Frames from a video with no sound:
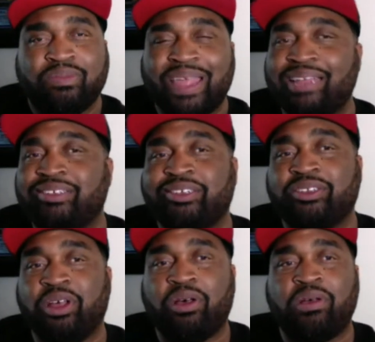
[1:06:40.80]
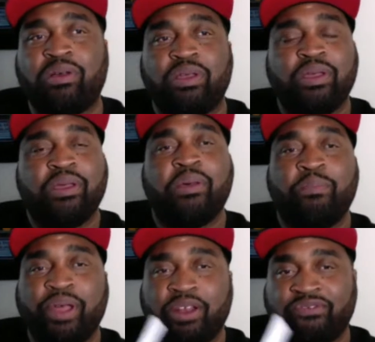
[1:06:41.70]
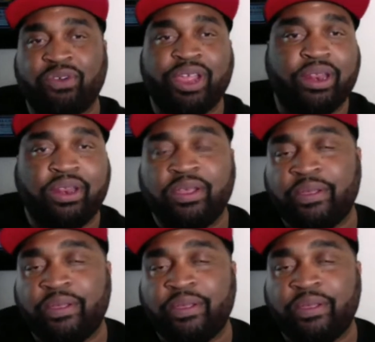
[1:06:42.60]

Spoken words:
not just all, but a friend,